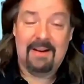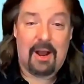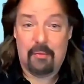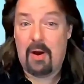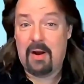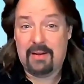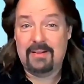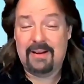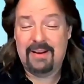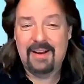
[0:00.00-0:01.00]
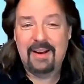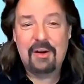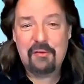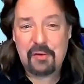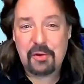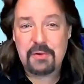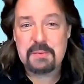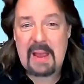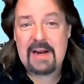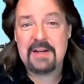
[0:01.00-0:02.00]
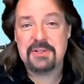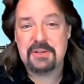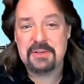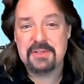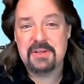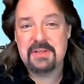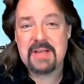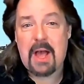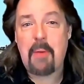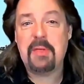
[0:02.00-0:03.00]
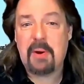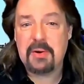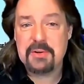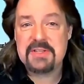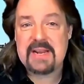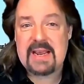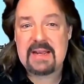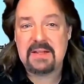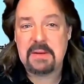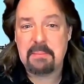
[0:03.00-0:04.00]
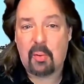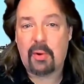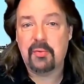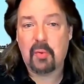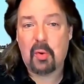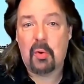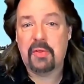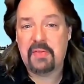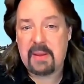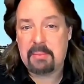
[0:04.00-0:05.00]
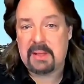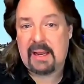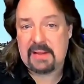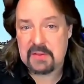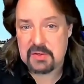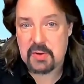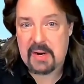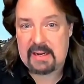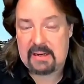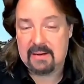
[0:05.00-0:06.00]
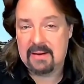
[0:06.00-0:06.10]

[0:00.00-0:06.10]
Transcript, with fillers: ironically, for those managers to help them understand the important role that they play in the training.